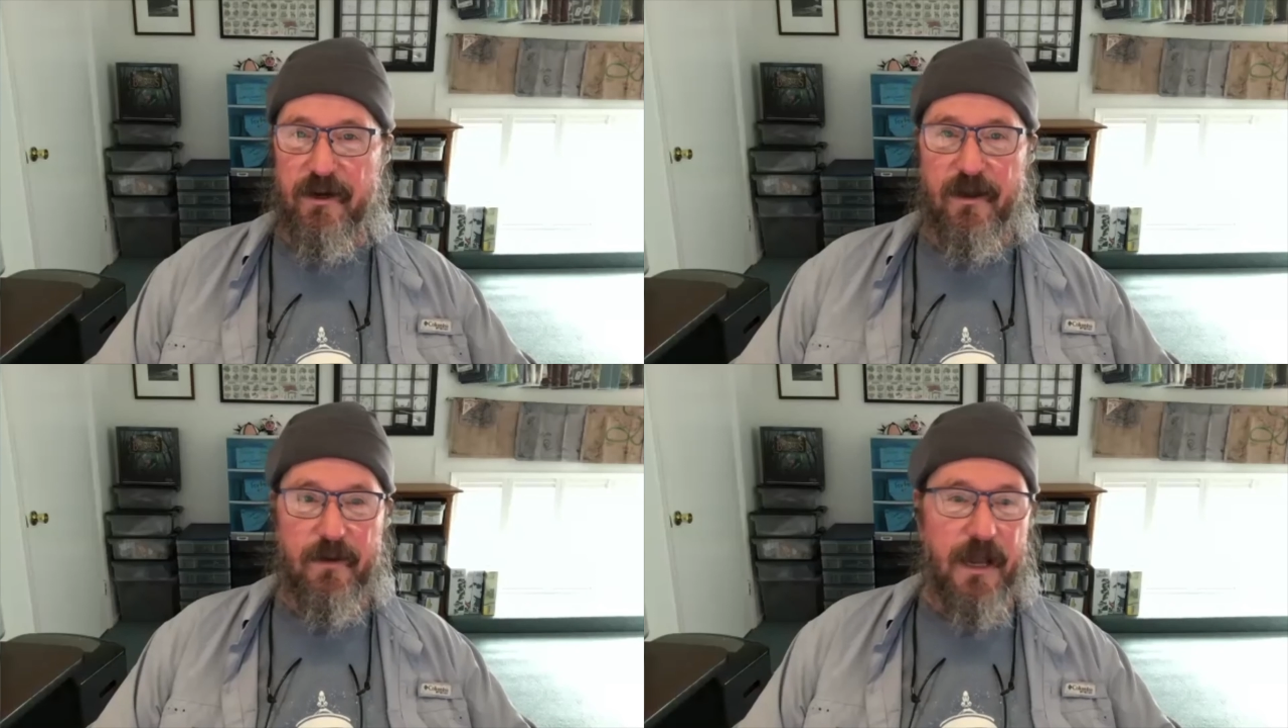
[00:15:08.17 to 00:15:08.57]

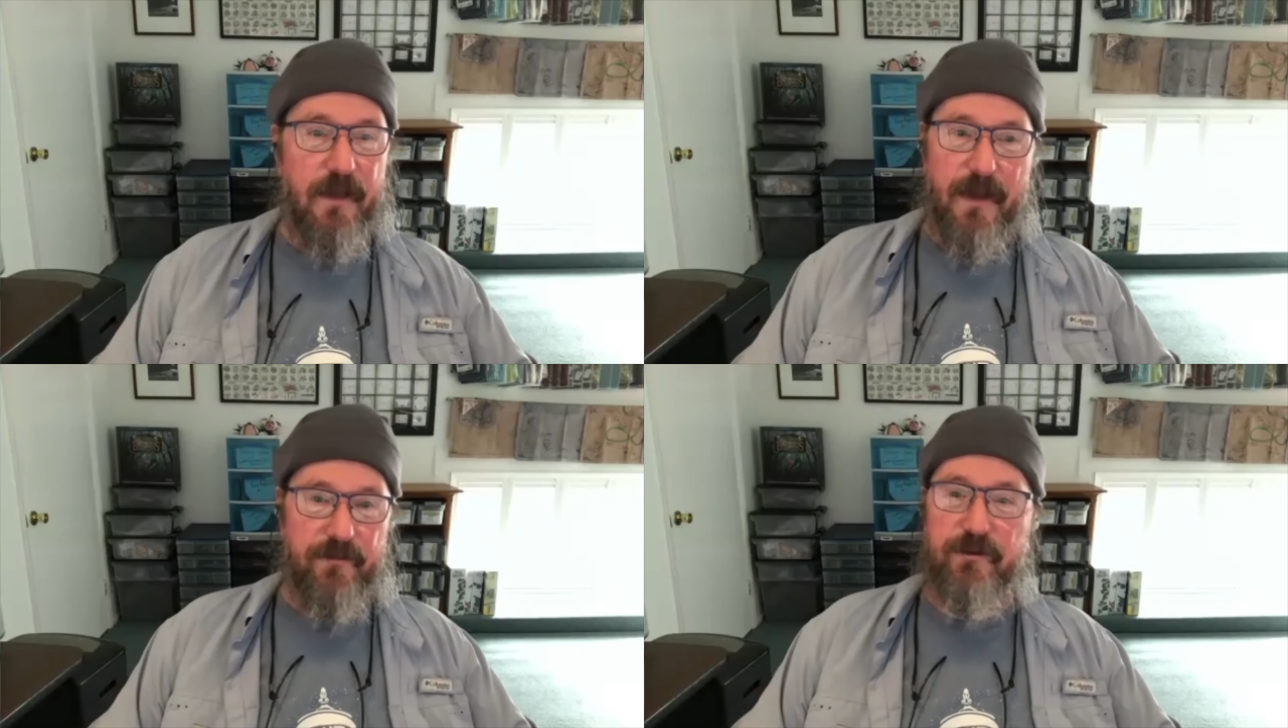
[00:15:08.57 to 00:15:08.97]

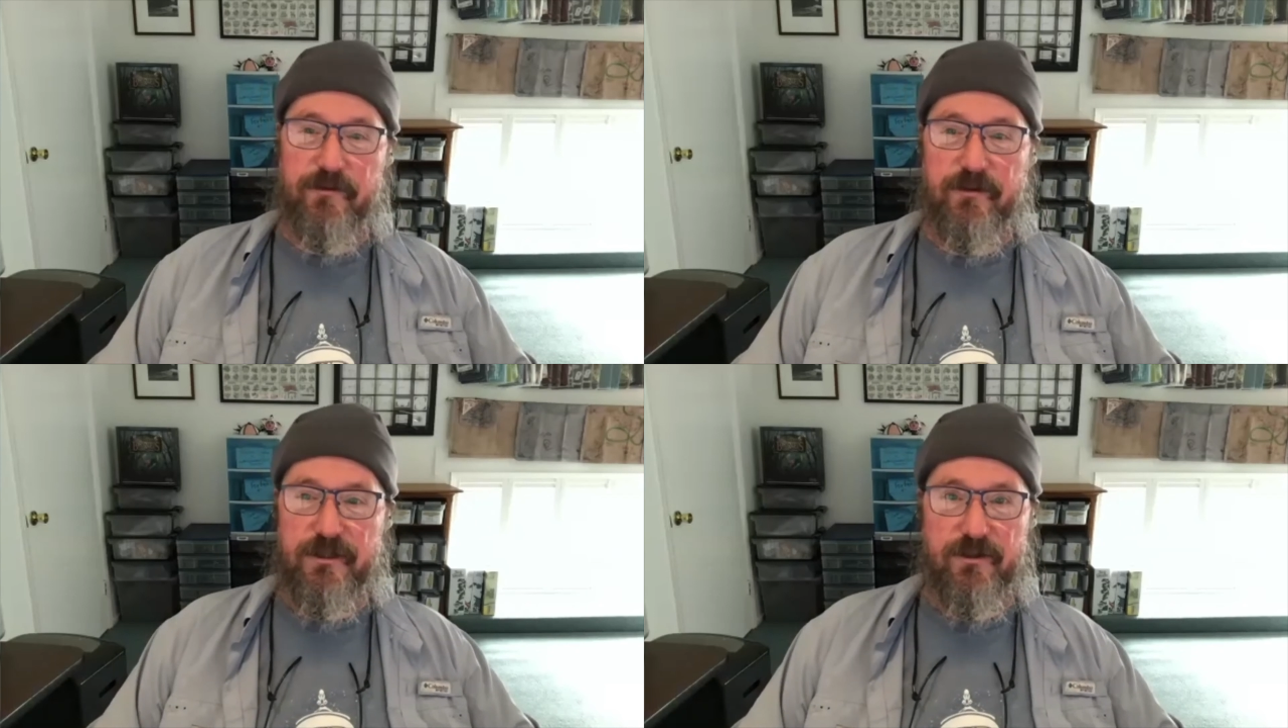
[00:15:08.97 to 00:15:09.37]
I'm
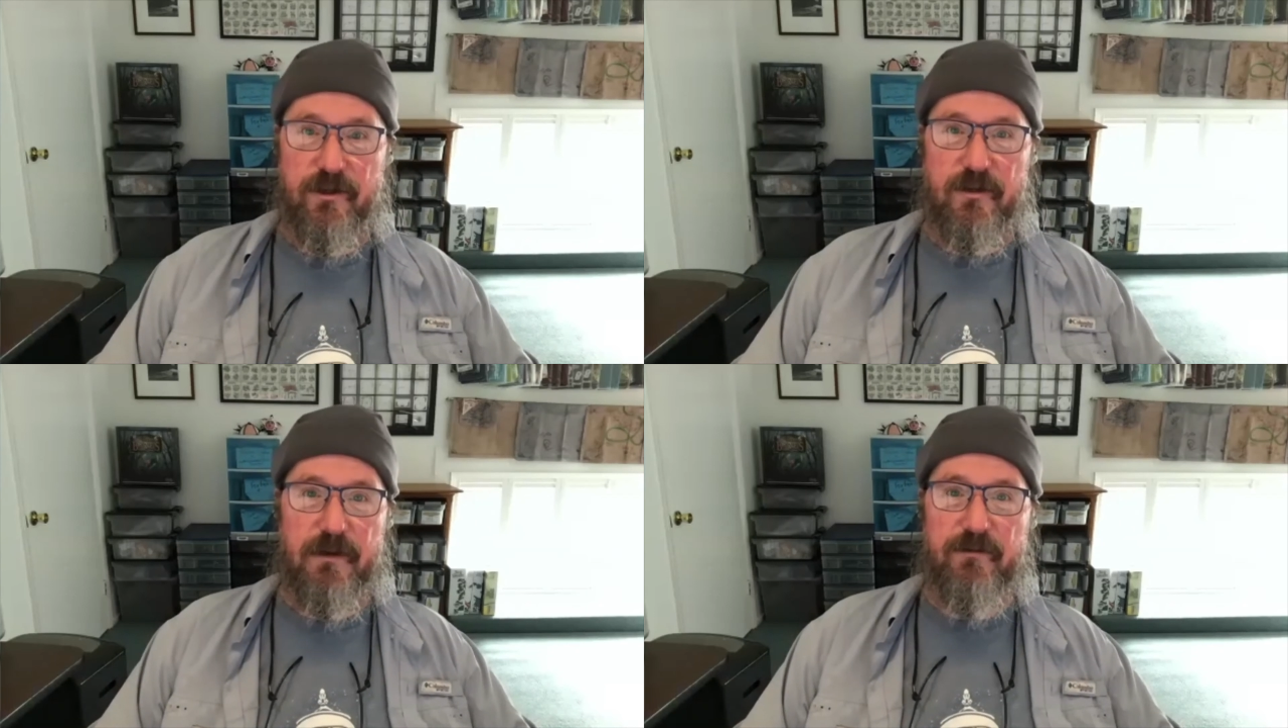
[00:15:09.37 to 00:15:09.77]
absolutely
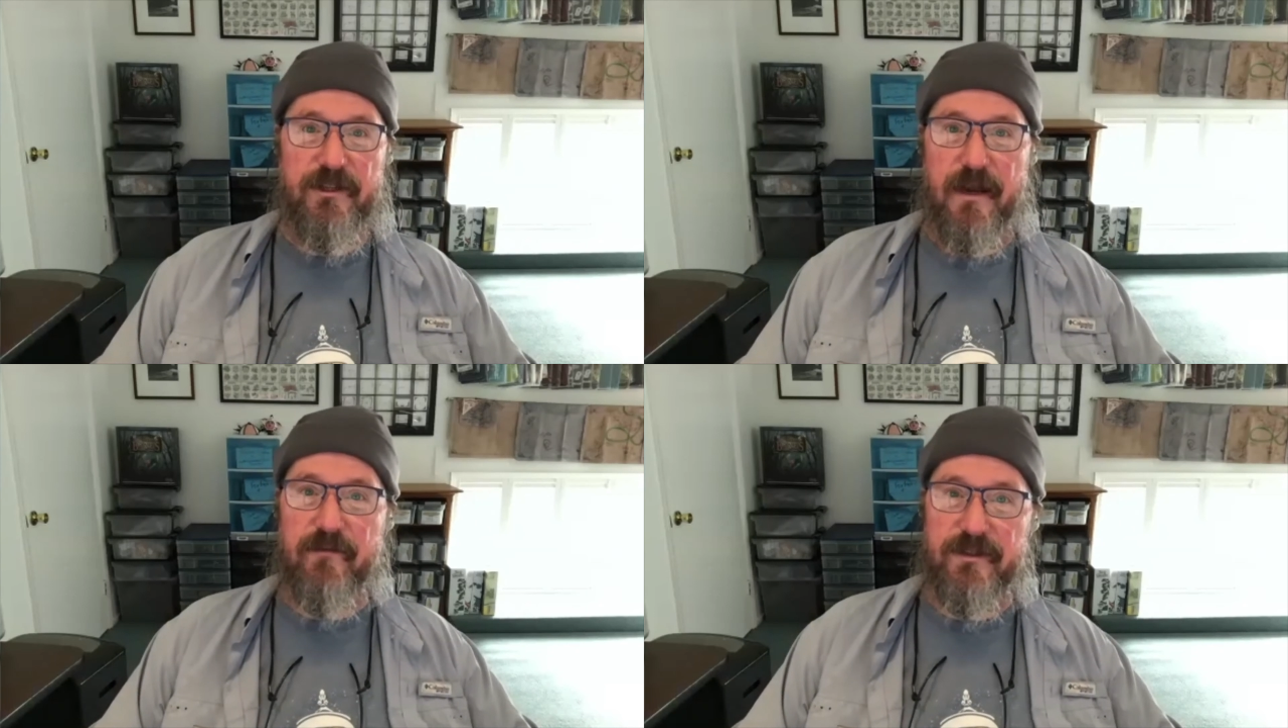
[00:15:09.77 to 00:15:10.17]
certain we would
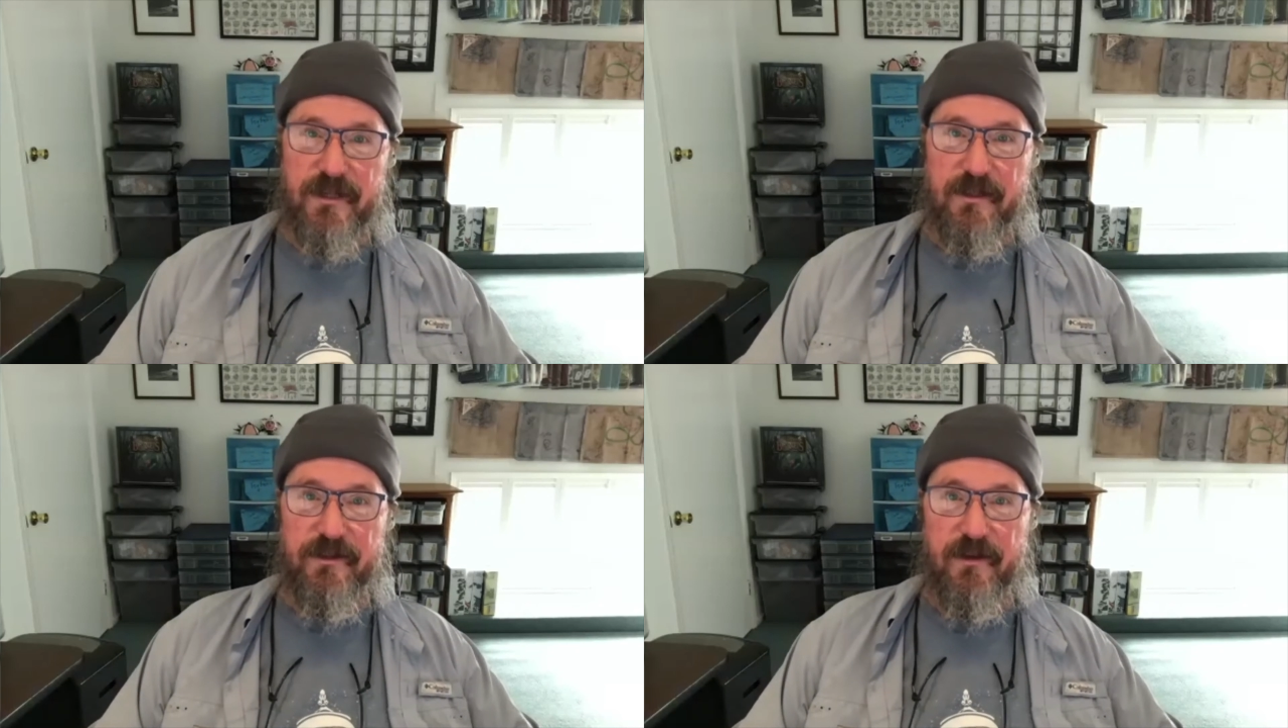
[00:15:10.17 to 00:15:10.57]
never
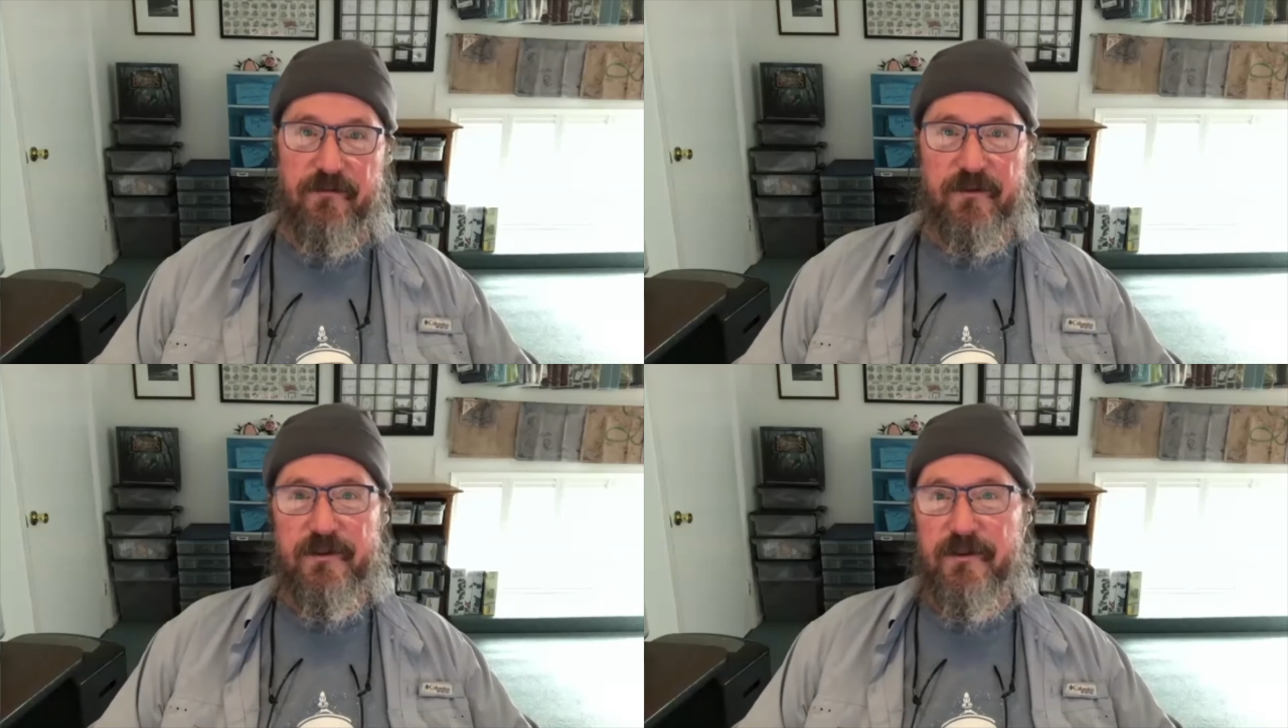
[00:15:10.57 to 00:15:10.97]
sell enough